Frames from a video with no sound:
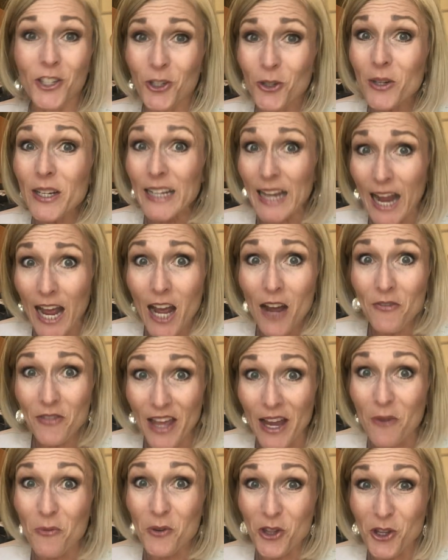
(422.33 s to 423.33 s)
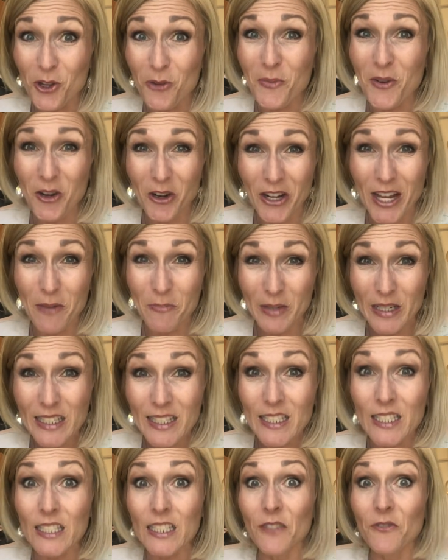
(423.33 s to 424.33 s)
You can have that with your Mary Kay
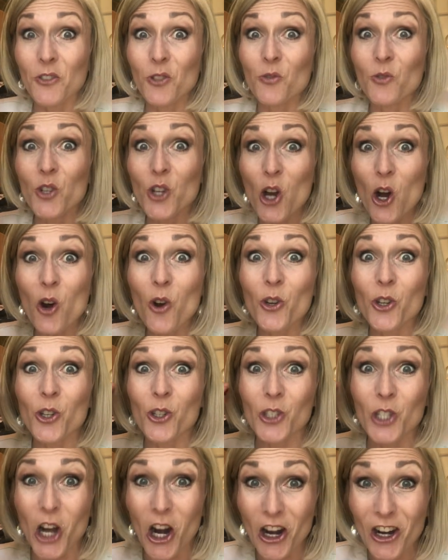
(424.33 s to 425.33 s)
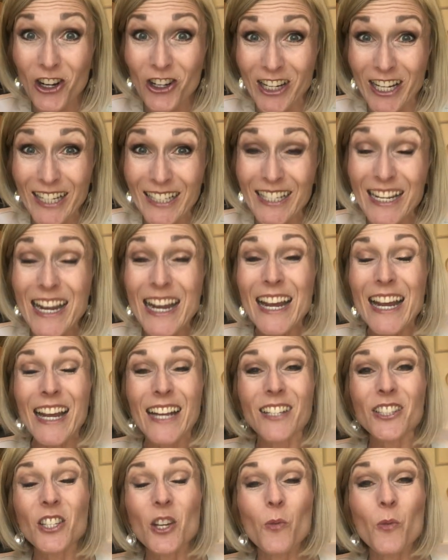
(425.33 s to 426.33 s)
business if you know your target.
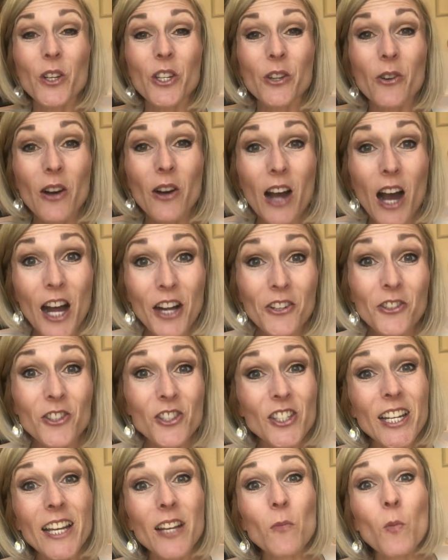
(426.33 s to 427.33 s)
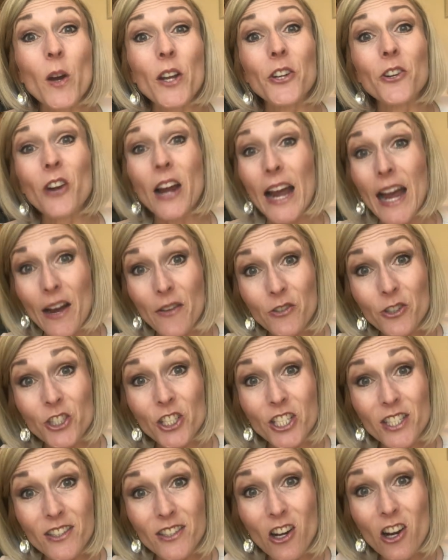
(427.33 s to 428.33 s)
And so when you understand what your
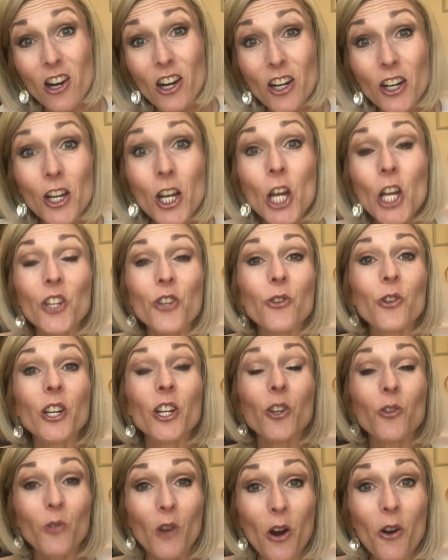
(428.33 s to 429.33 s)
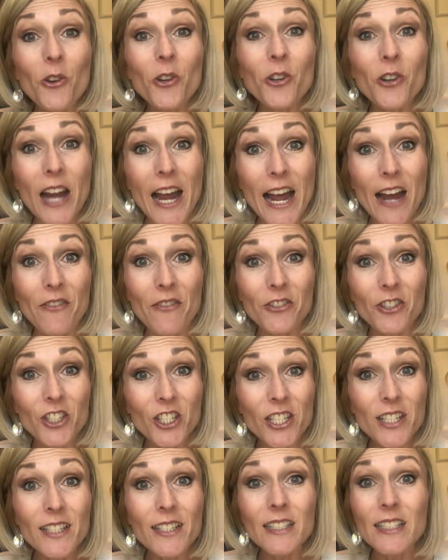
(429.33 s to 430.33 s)
averages are, you can grow your
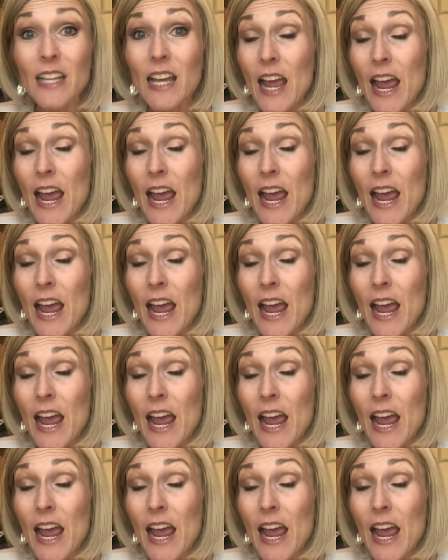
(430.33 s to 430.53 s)
averages.